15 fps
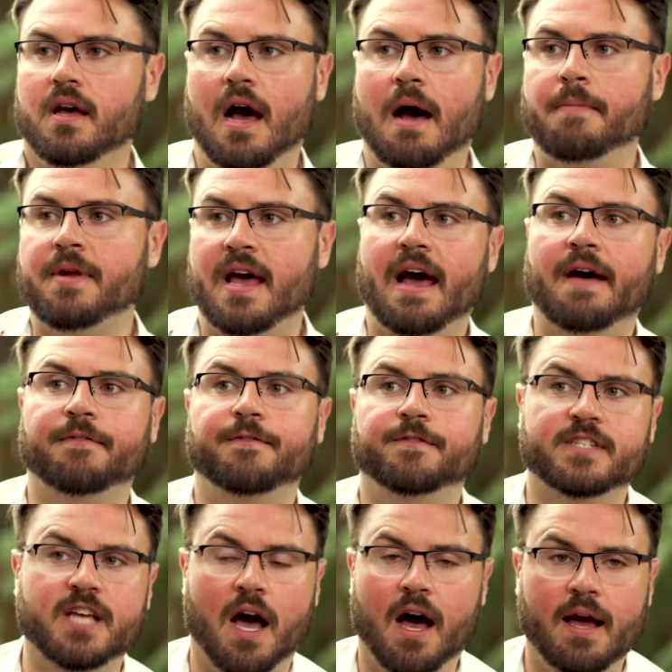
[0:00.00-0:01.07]
I'm gonna have
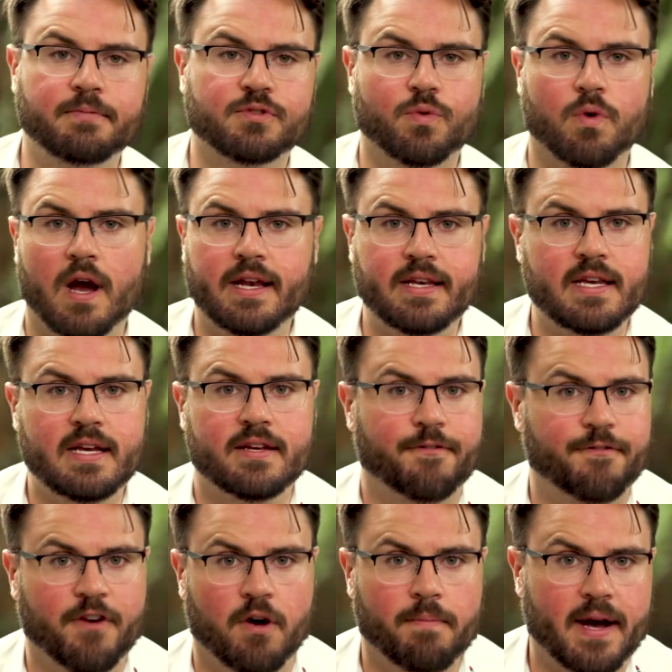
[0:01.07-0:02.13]
times where I need to
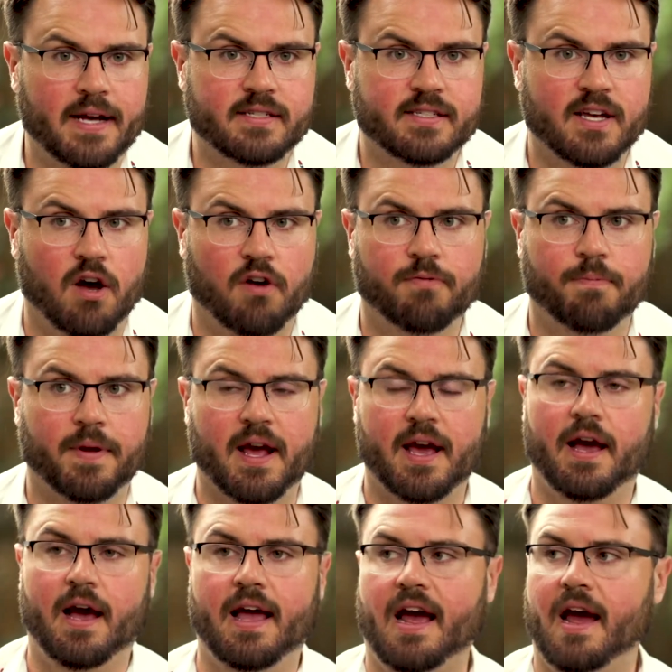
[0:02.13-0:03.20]
film myself, but
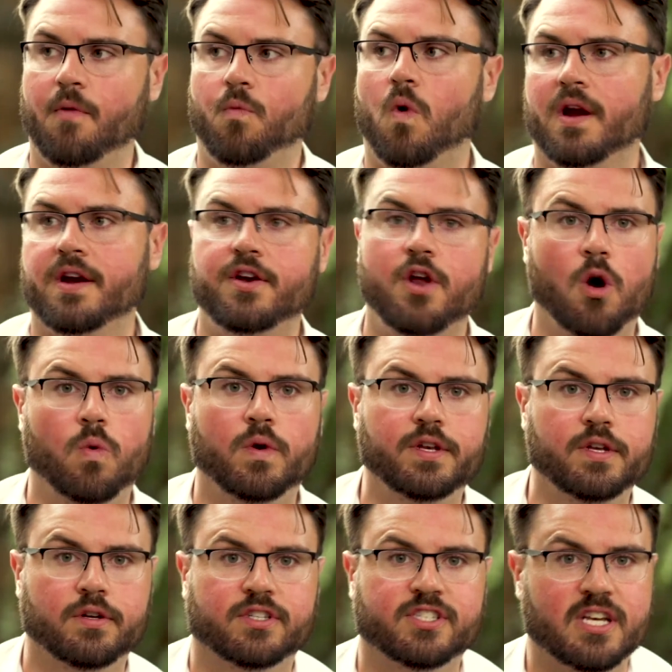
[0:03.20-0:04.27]
I wanna know
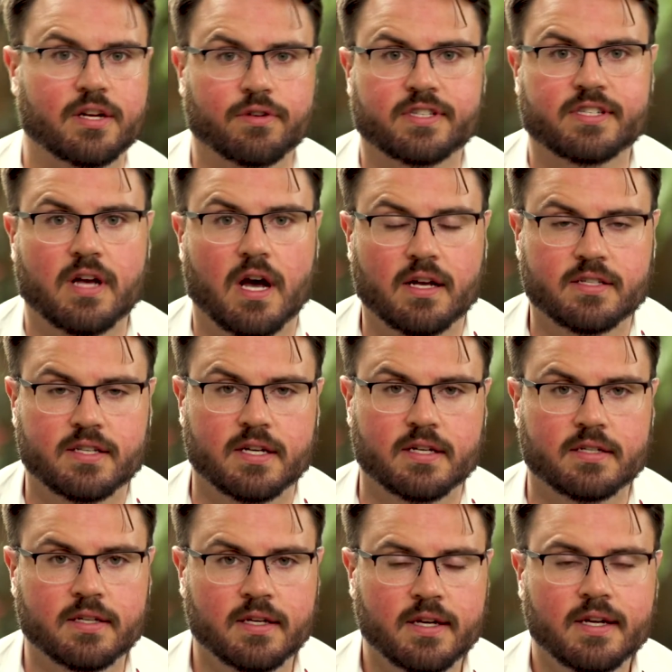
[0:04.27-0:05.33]
what your secret sauce
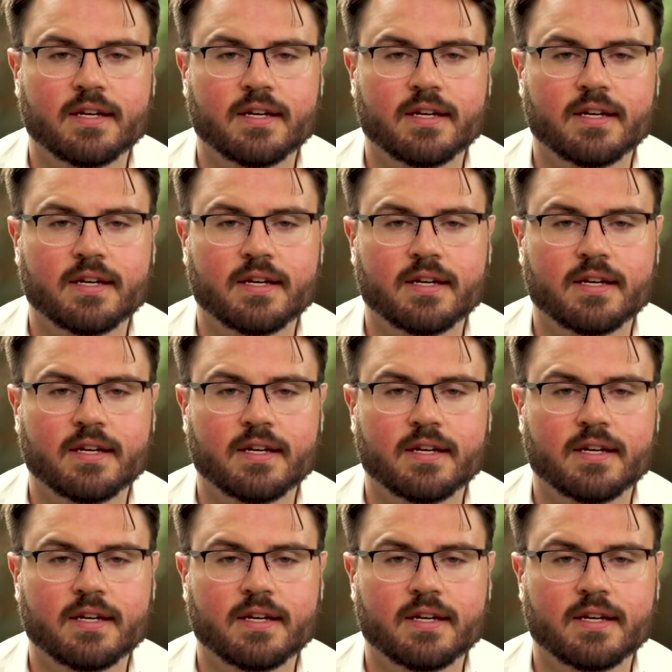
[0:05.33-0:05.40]
is.